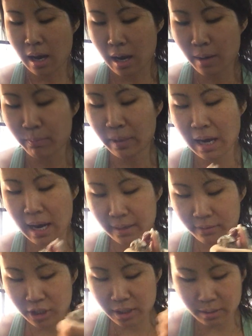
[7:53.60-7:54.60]
But kind
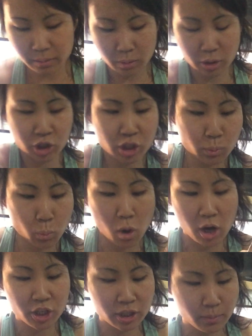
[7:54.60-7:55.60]
of just
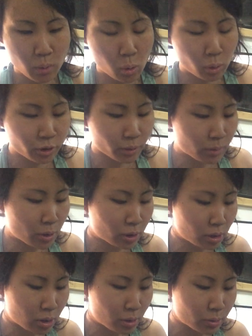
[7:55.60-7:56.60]
wash them, hold their
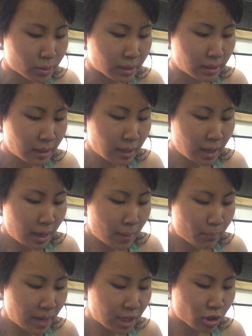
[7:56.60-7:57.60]
mouth closed,
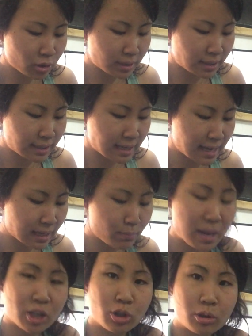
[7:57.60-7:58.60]
make sure that they take it,
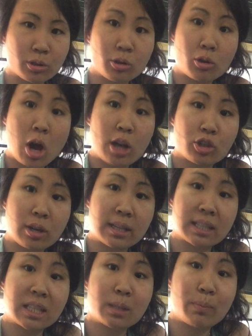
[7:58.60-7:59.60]
make sure that they're not trying
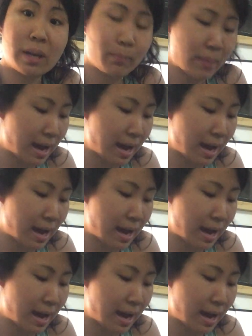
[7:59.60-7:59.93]
to spit it